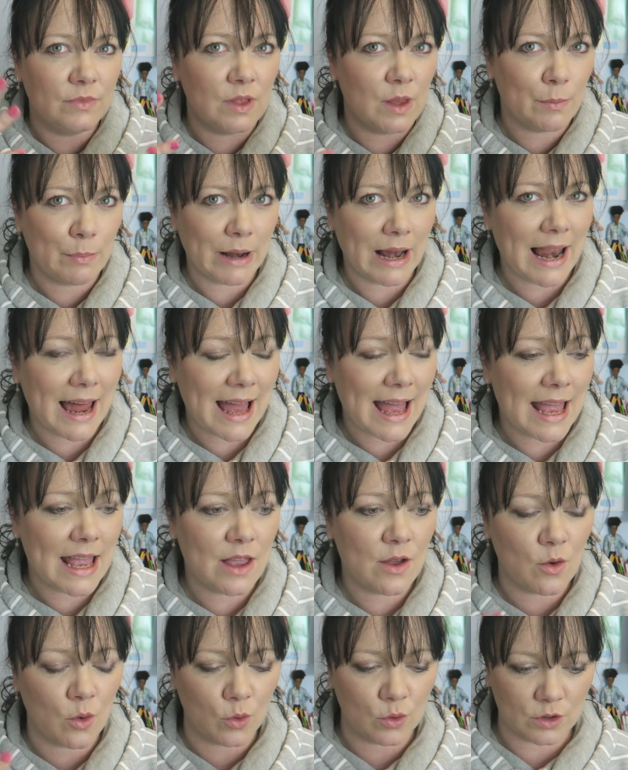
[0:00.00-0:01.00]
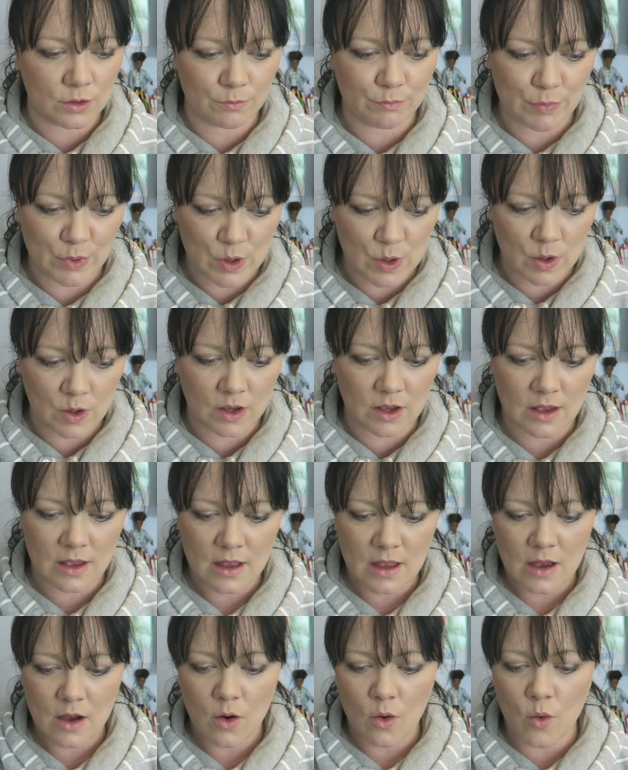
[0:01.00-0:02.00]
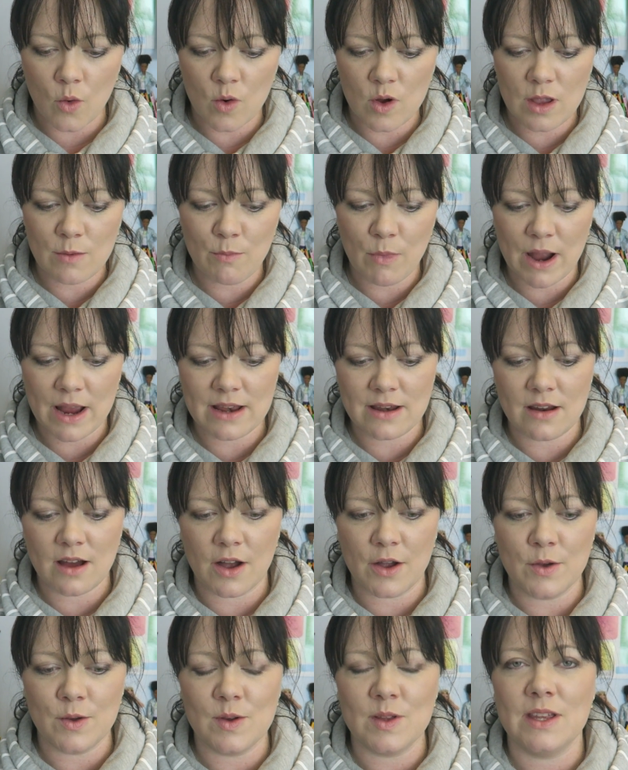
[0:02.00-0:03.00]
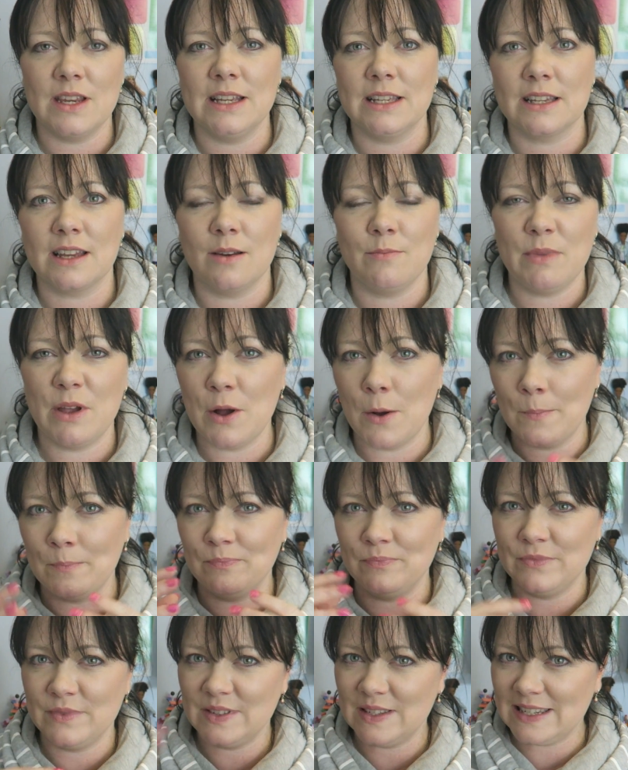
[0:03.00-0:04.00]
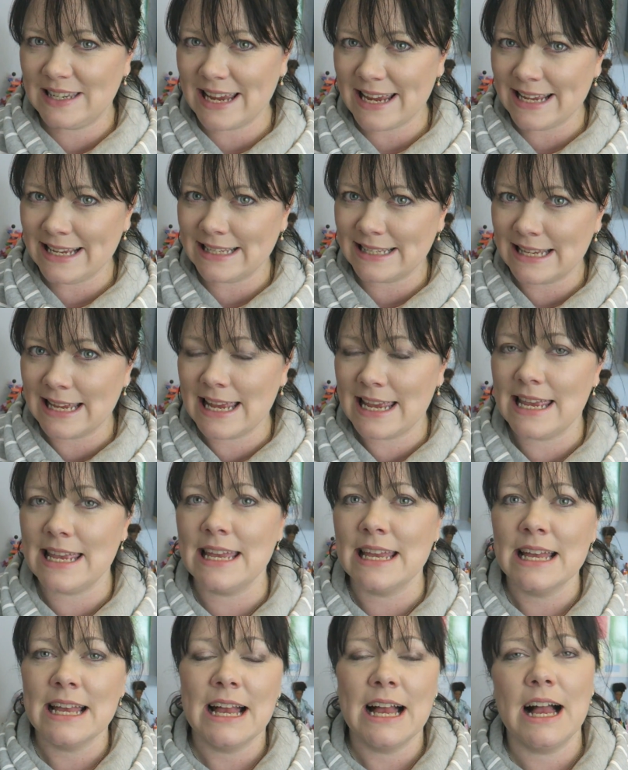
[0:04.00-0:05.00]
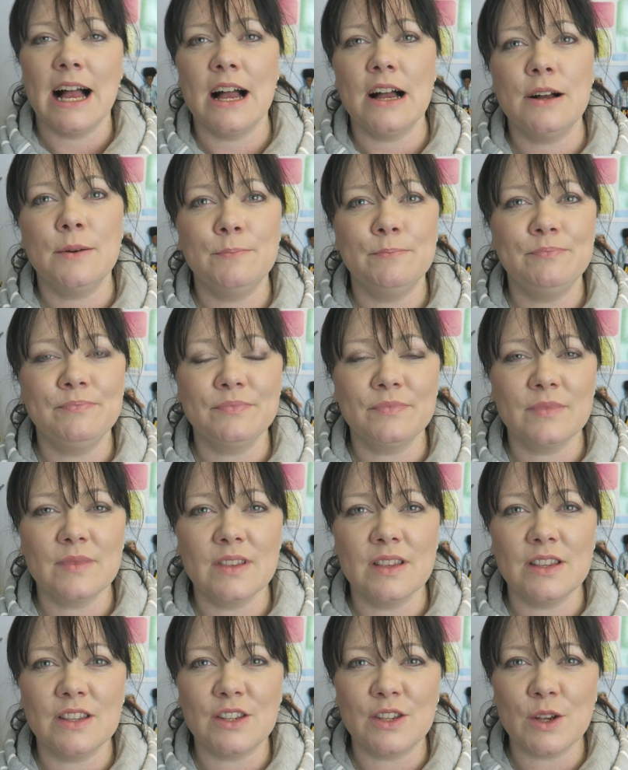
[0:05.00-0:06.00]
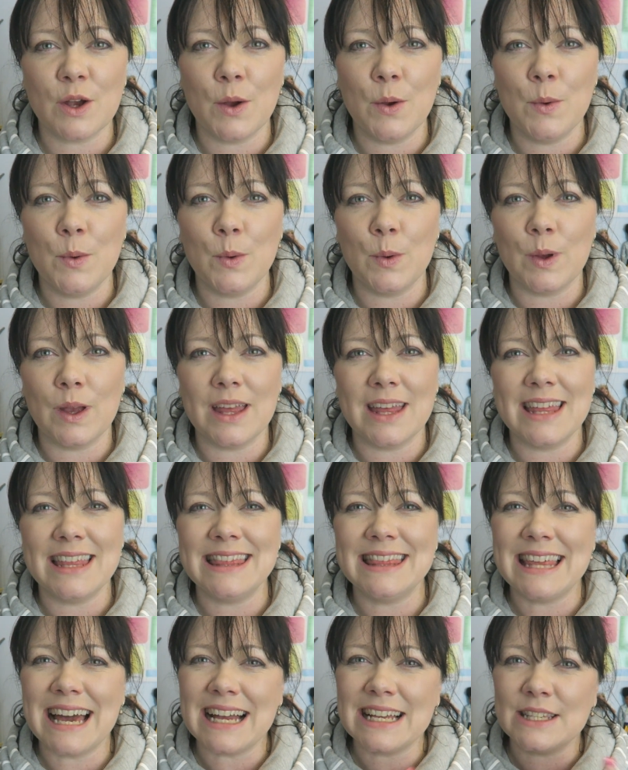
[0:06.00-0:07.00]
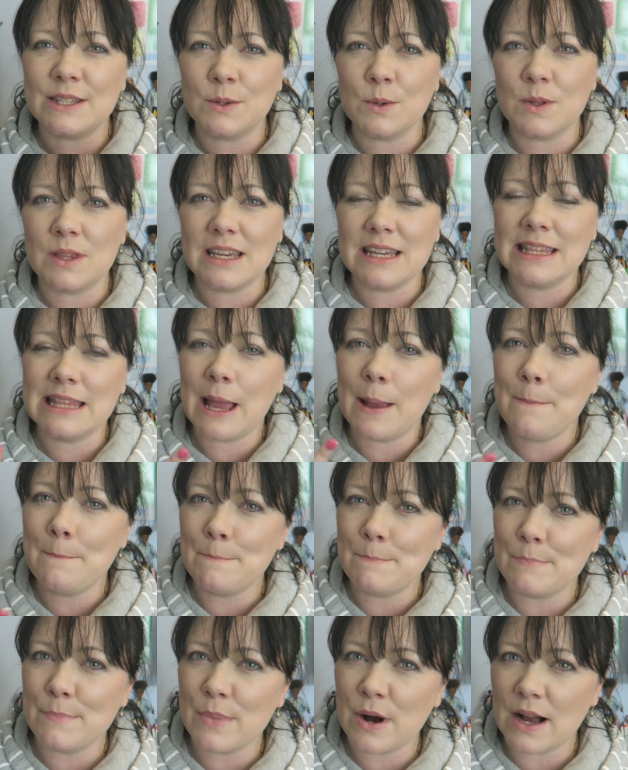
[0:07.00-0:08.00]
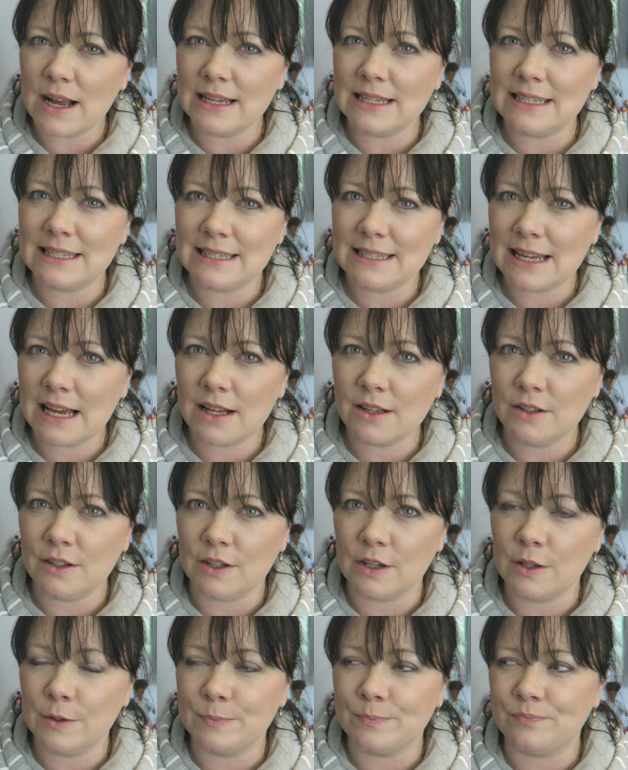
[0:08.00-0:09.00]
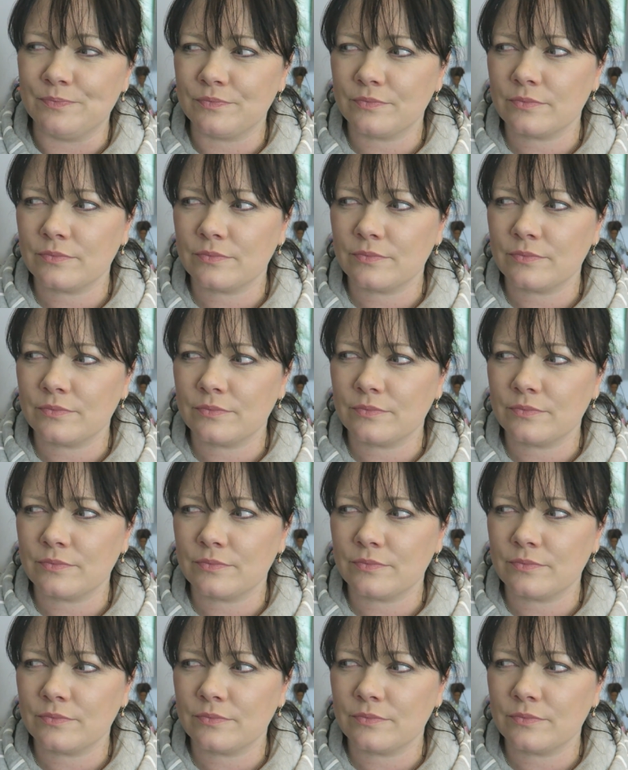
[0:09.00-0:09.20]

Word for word: the play or the book or you might know that it's going to be on Daisy. Um, so that sort of thing they might tell you.